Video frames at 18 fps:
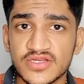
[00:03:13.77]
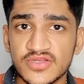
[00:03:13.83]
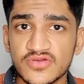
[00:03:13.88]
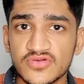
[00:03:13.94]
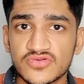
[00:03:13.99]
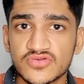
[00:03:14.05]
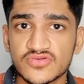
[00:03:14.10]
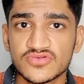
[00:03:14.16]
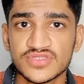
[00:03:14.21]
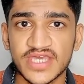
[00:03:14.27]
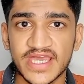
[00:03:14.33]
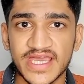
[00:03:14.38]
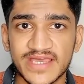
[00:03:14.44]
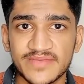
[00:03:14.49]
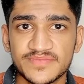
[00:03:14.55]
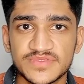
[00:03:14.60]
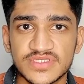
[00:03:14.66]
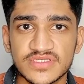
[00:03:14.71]
due to
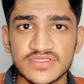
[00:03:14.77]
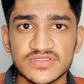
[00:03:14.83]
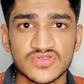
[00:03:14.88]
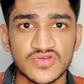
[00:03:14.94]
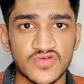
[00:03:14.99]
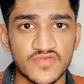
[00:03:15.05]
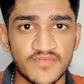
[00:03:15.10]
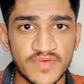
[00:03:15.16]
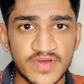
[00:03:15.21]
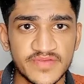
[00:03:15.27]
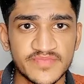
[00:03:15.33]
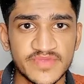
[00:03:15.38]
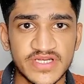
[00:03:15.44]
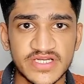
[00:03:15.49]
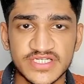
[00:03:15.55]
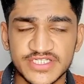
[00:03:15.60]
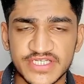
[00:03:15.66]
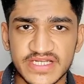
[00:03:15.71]
the absence of
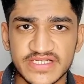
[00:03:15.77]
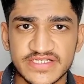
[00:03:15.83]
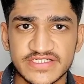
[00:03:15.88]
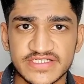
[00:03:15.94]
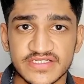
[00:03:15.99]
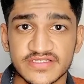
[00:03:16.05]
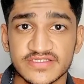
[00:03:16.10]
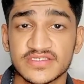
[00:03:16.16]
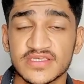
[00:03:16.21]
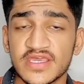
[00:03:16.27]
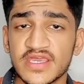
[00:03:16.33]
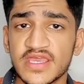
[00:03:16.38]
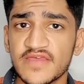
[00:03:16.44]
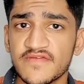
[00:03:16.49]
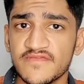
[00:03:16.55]
permanent shelters,